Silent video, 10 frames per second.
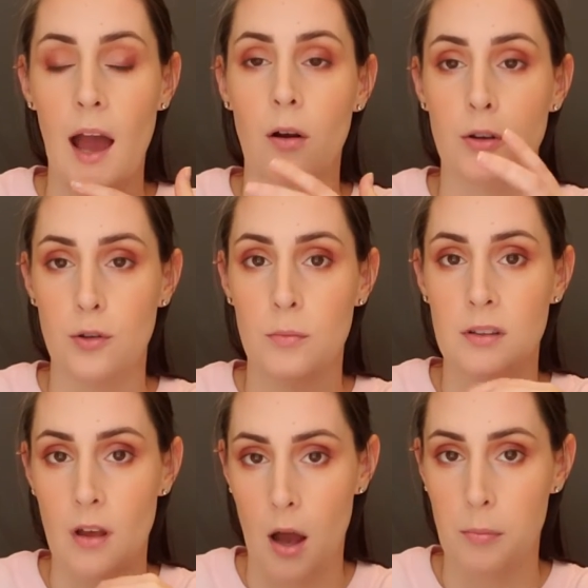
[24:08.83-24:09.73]
how
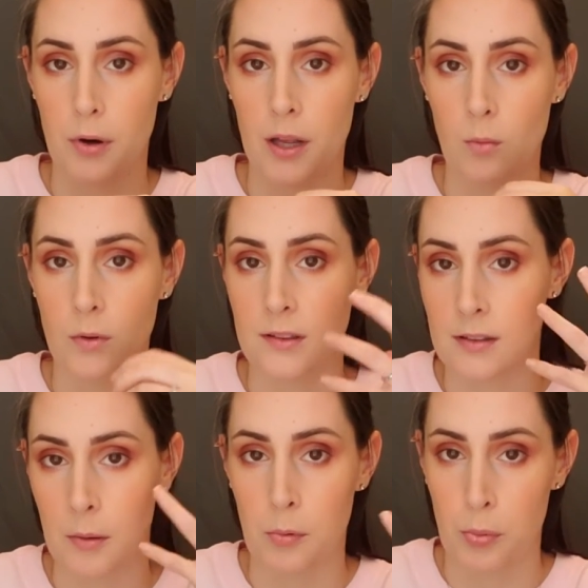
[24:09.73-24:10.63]
humans operate
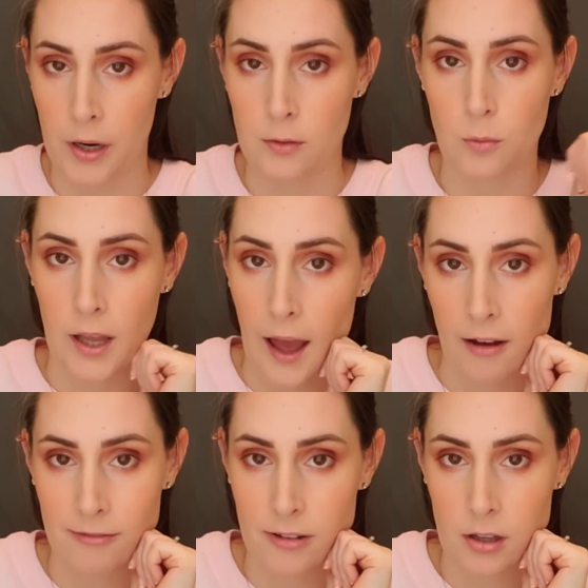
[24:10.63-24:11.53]
with the type of brains we
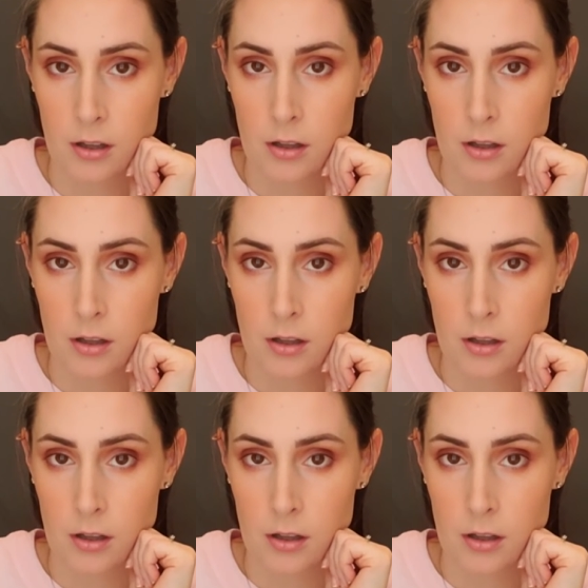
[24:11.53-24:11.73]
have.